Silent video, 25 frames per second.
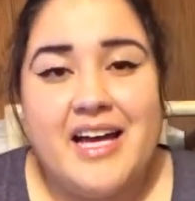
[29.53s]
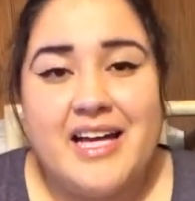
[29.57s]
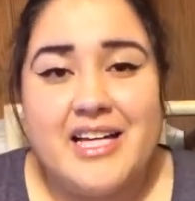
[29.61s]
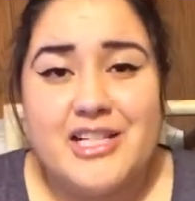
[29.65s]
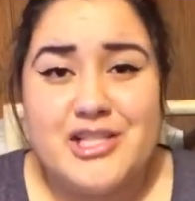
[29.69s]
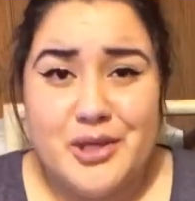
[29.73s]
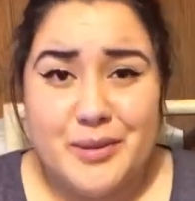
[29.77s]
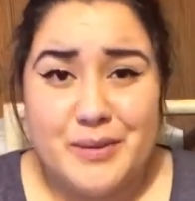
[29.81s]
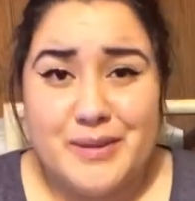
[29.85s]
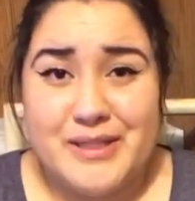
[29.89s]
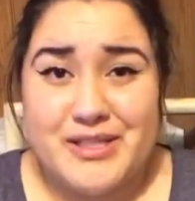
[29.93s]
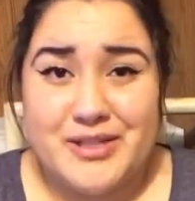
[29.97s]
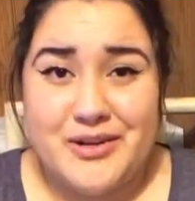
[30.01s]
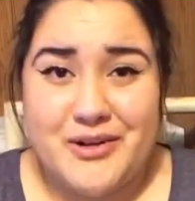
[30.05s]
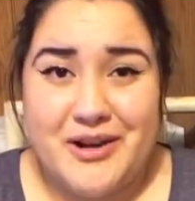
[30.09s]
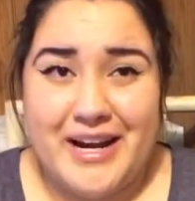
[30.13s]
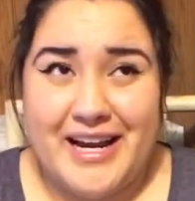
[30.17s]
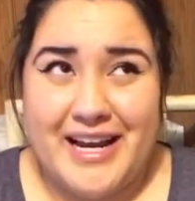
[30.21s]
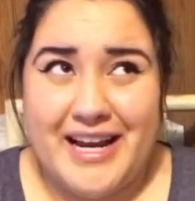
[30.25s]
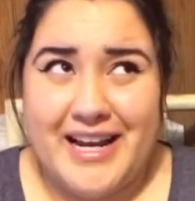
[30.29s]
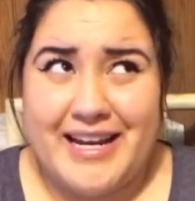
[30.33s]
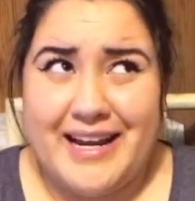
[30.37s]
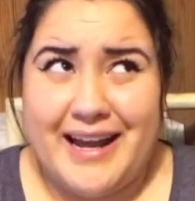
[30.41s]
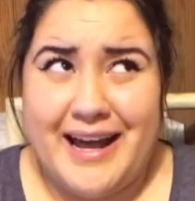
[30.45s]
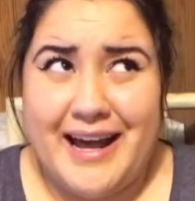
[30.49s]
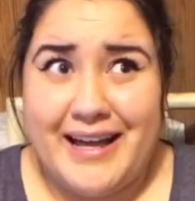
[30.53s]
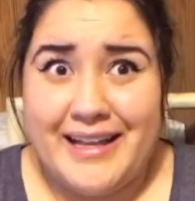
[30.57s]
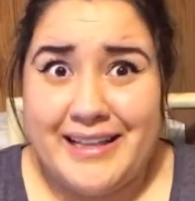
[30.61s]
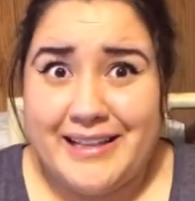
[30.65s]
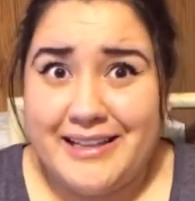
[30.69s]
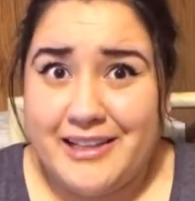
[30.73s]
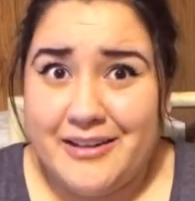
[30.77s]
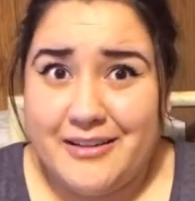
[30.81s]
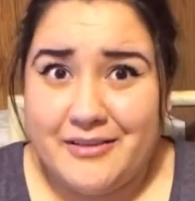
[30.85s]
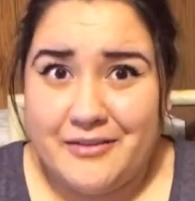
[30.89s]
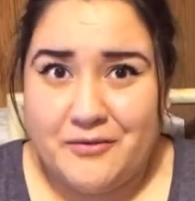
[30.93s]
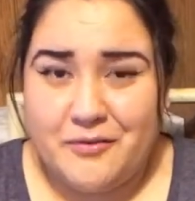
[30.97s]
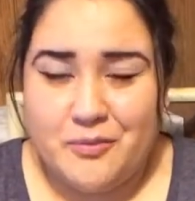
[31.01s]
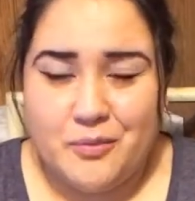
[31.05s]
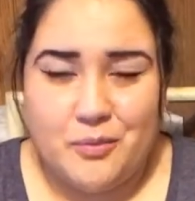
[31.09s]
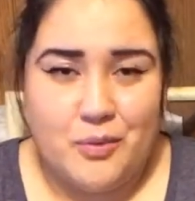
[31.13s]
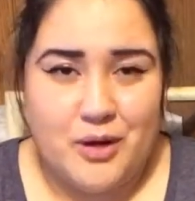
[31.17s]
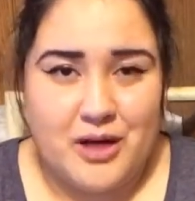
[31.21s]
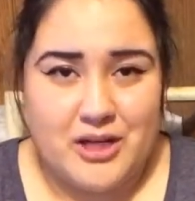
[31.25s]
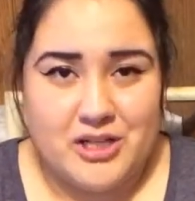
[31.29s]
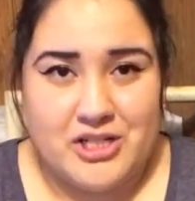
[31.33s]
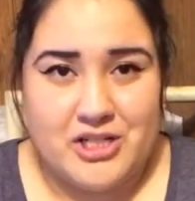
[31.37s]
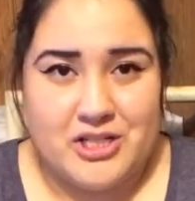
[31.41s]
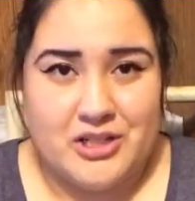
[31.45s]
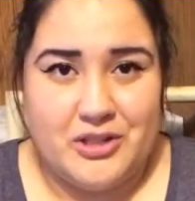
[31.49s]
It's always great, and I love
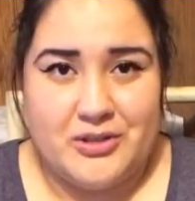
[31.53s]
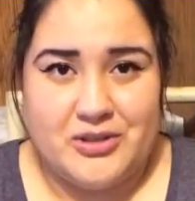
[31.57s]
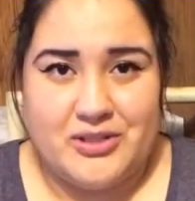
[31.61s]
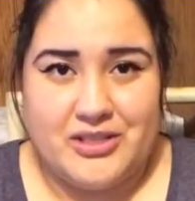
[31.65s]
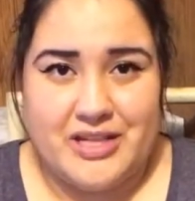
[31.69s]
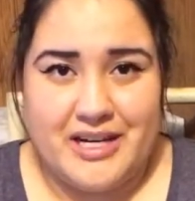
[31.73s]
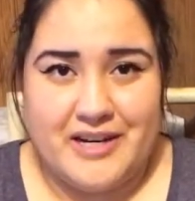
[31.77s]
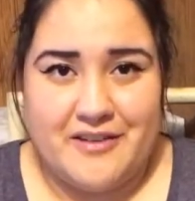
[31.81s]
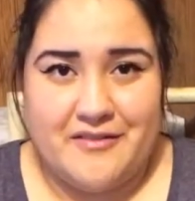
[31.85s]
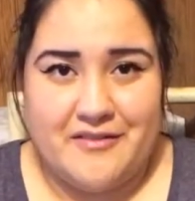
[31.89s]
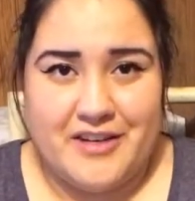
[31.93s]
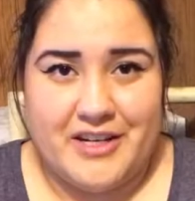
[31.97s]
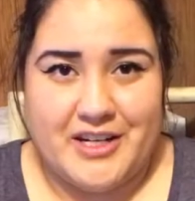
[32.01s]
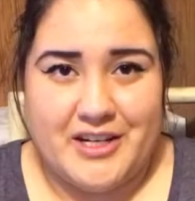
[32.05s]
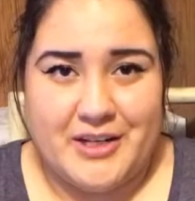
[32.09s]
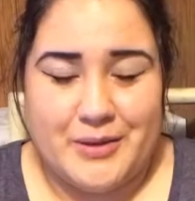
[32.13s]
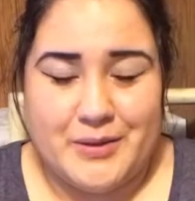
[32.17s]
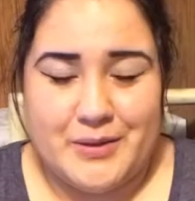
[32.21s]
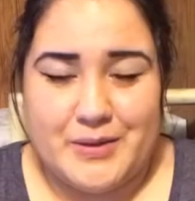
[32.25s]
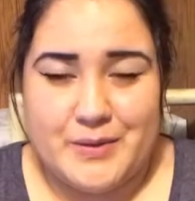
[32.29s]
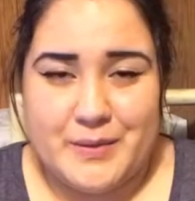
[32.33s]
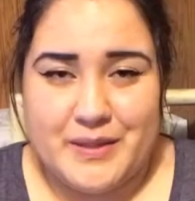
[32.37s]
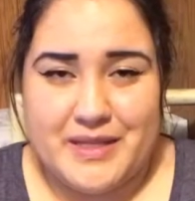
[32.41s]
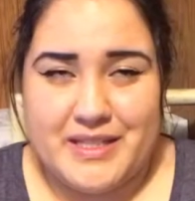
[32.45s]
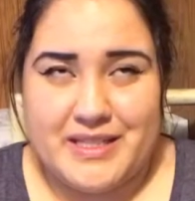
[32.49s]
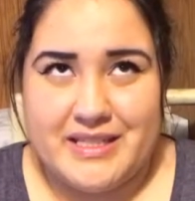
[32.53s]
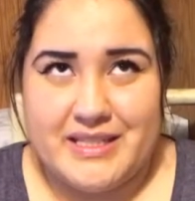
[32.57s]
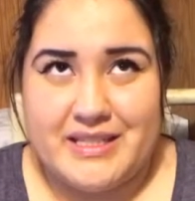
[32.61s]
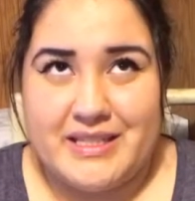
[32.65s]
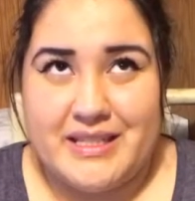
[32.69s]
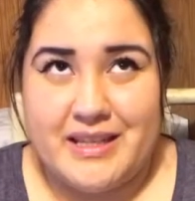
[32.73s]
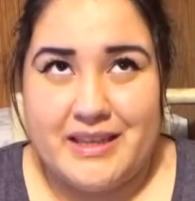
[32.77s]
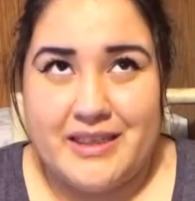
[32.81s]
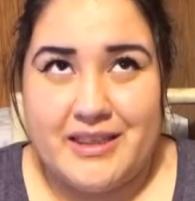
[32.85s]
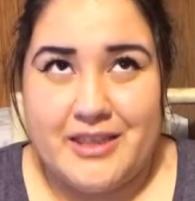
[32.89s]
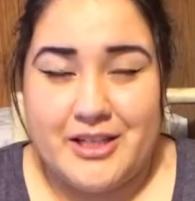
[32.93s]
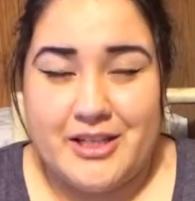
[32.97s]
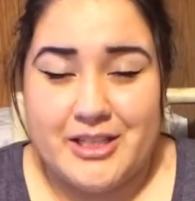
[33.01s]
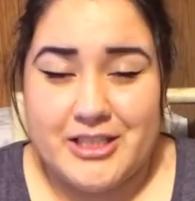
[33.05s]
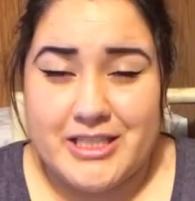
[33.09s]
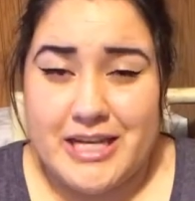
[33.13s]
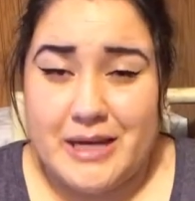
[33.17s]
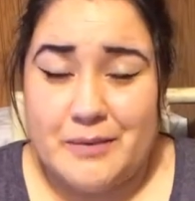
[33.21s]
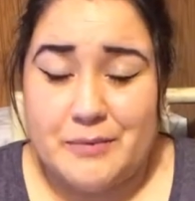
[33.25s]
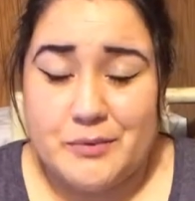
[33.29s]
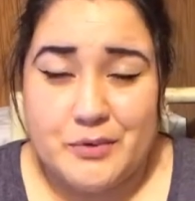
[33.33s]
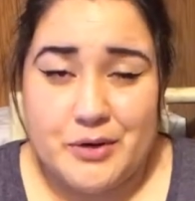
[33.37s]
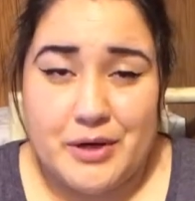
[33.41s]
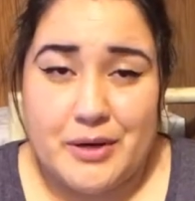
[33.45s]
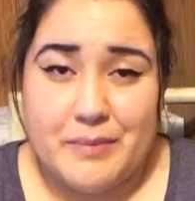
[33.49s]
watching those kind of videos because there's
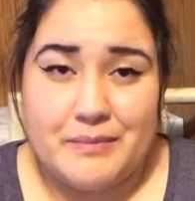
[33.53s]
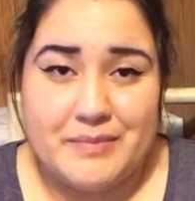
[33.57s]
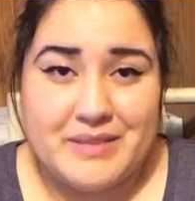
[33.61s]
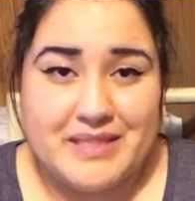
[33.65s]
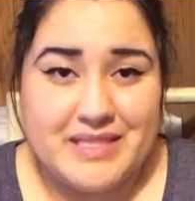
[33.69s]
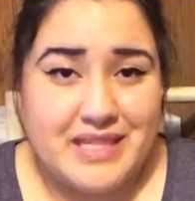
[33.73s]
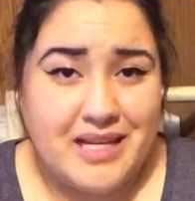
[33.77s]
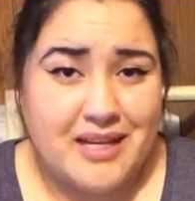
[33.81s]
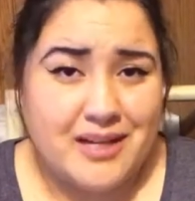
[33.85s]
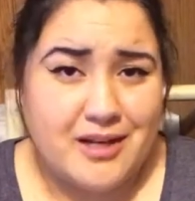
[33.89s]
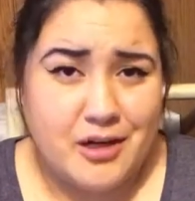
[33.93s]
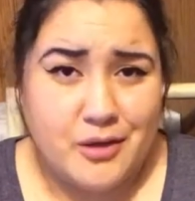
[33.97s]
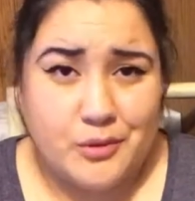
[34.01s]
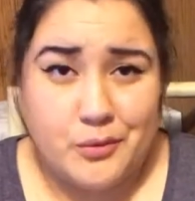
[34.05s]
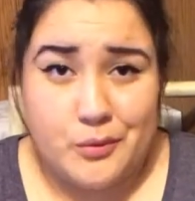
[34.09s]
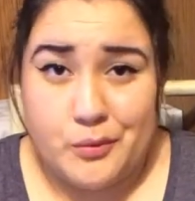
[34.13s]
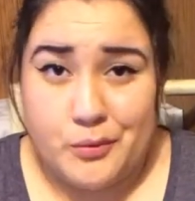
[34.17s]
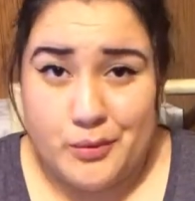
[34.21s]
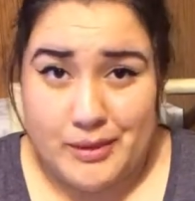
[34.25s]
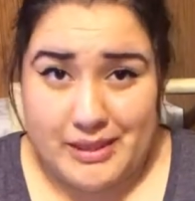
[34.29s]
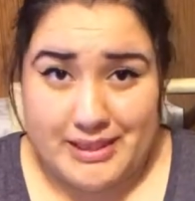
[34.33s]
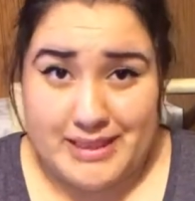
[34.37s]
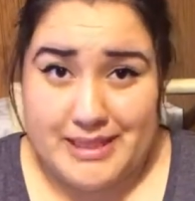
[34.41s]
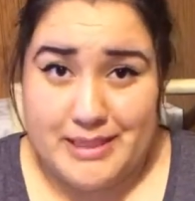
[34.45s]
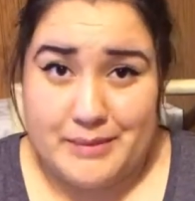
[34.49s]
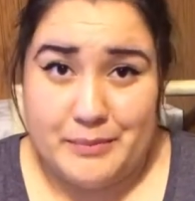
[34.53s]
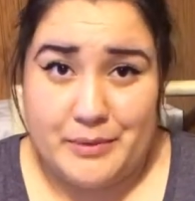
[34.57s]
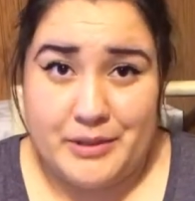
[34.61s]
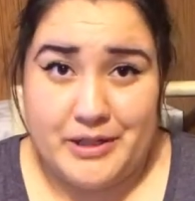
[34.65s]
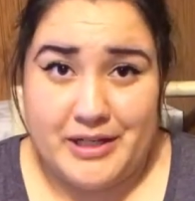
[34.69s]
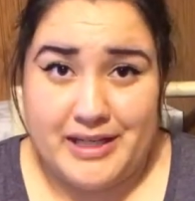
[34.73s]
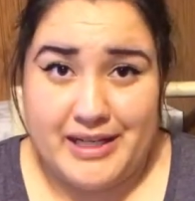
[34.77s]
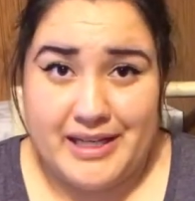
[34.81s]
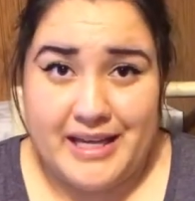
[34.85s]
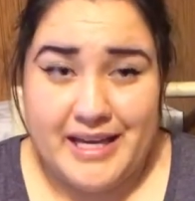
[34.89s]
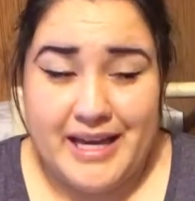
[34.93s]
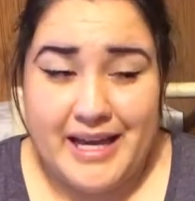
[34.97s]
times where I'm stuck on what to put